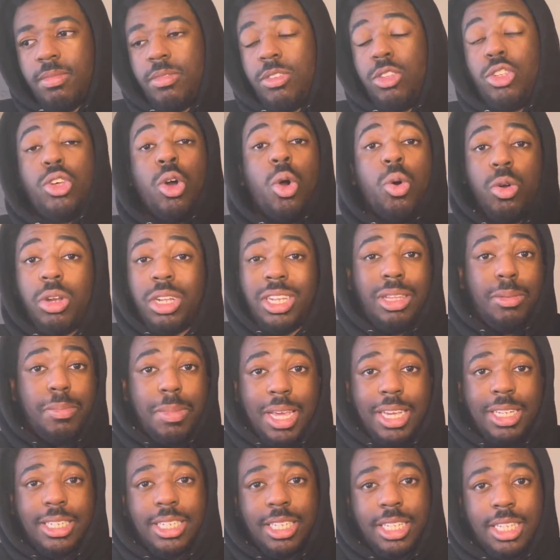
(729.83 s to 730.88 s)
totally
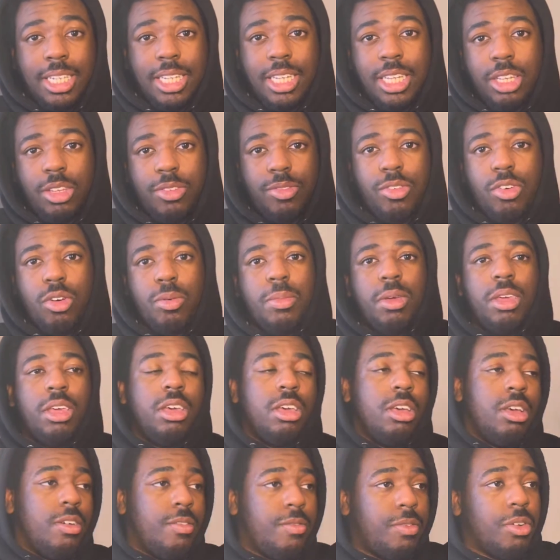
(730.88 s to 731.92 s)
basically. You feel me?
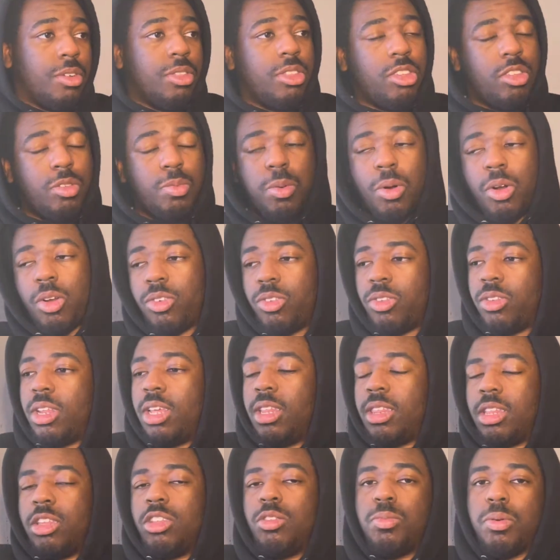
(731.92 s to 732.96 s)
For this person
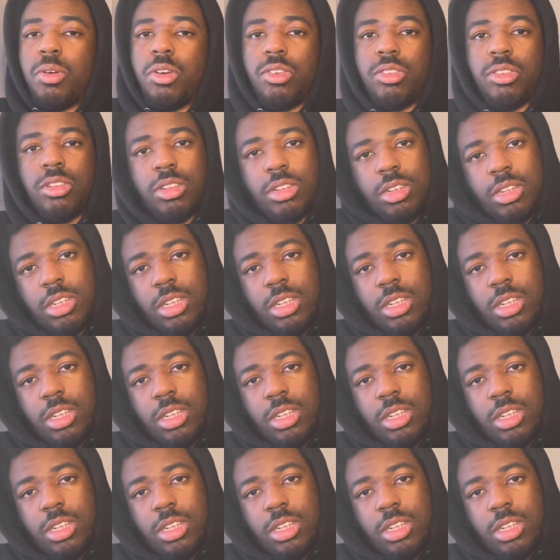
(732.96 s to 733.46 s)
and this person.